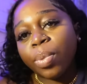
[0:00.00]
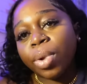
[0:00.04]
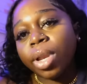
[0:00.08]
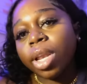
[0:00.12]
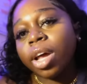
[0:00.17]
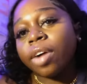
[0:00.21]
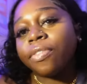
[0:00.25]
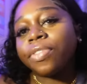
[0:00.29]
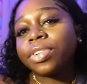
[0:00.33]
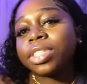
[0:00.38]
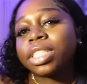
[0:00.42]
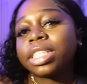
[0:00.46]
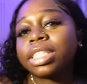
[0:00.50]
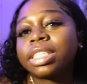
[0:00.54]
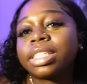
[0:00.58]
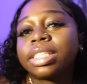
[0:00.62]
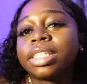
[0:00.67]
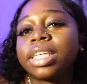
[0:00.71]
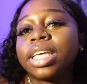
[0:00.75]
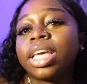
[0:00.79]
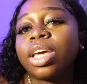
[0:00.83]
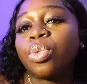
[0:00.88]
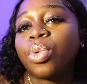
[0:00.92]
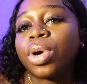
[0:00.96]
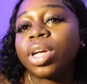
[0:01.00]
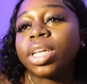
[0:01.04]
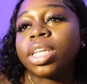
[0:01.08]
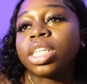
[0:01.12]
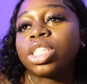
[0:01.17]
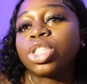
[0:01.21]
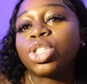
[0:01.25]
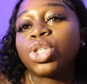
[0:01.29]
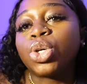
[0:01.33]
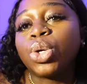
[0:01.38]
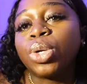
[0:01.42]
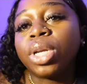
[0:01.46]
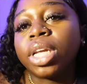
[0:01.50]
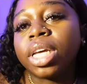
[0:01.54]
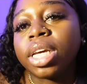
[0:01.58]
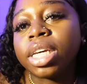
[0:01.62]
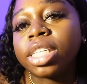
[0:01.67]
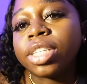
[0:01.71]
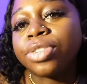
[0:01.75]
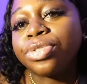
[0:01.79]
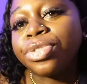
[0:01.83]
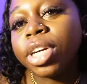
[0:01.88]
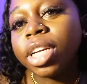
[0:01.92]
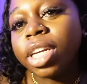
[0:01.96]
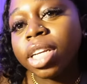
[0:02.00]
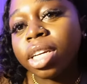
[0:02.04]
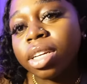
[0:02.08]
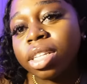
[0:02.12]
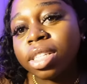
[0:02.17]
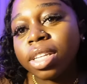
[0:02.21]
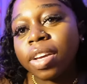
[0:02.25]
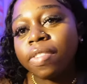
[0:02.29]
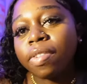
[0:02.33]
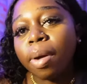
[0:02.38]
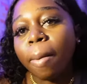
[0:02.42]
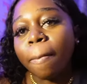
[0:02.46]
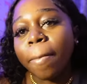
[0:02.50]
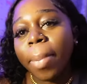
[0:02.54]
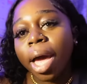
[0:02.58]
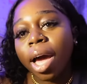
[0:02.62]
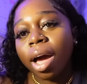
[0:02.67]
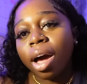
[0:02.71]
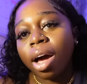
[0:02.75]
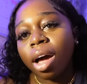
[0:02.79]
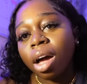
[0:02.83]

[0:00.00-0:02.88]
We love it to see it when it's 2 liters, 3 liters, even better.